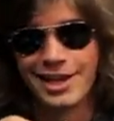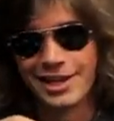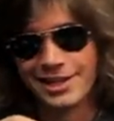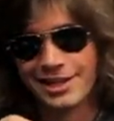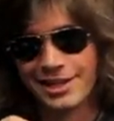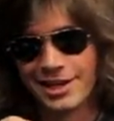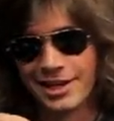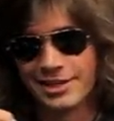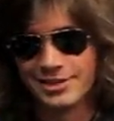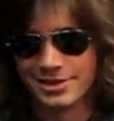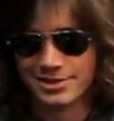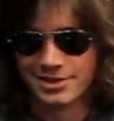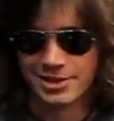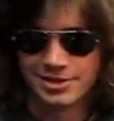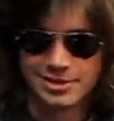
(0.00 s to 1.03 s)
And I
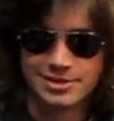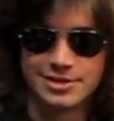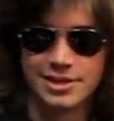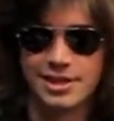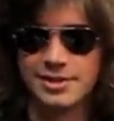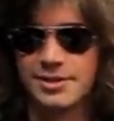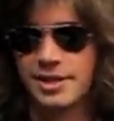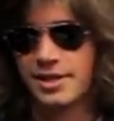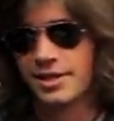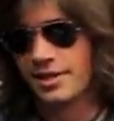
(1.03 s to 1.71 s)
discard this 10.